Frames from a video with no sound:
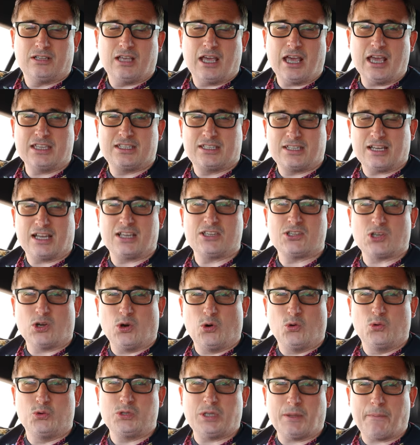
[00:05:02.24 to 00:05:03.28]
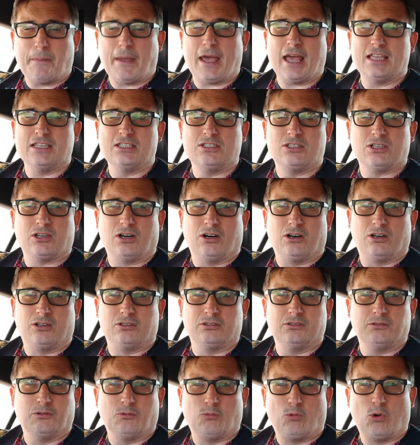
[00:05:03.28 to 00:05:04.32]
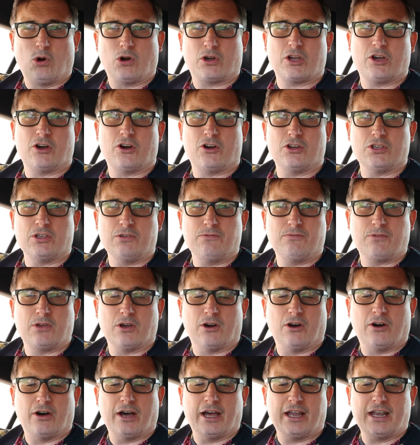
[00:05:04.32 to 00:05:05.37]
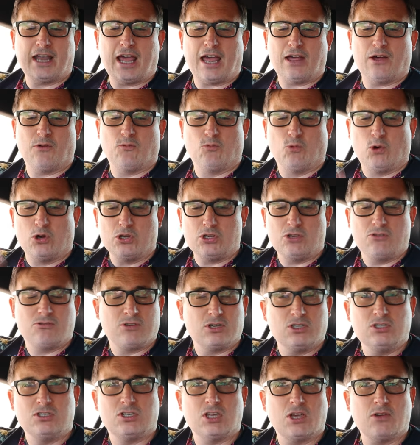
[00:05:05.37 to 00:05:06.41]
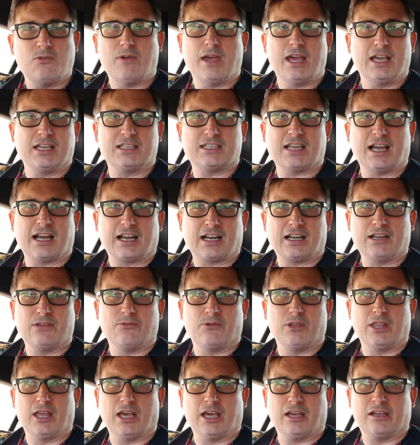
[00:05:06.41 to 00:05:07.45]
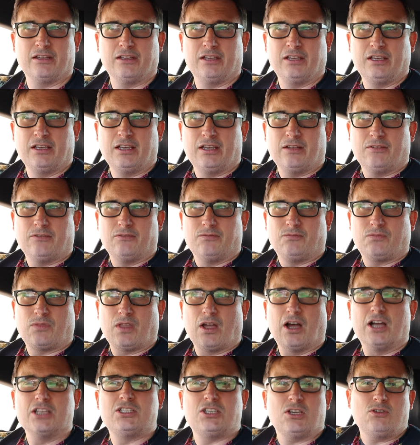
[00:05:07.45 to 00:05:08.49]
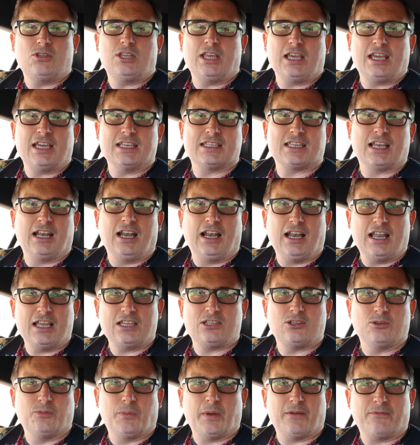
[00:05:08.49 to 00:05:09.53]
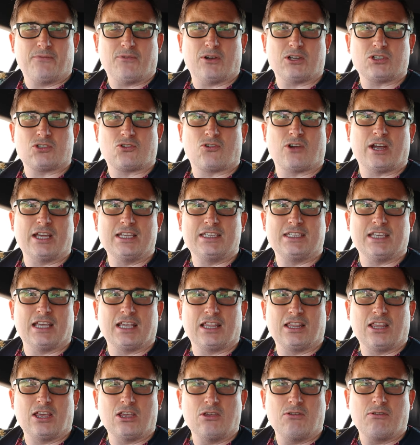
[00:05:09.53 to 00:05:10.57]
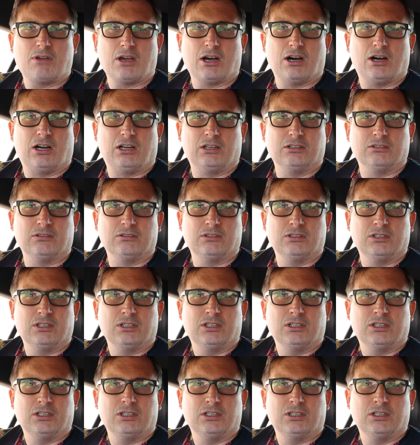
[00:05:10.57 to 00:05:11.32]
it does all depend on what car you've got and what you can do exactly with it. I do think it's a little bit frustrating that you can't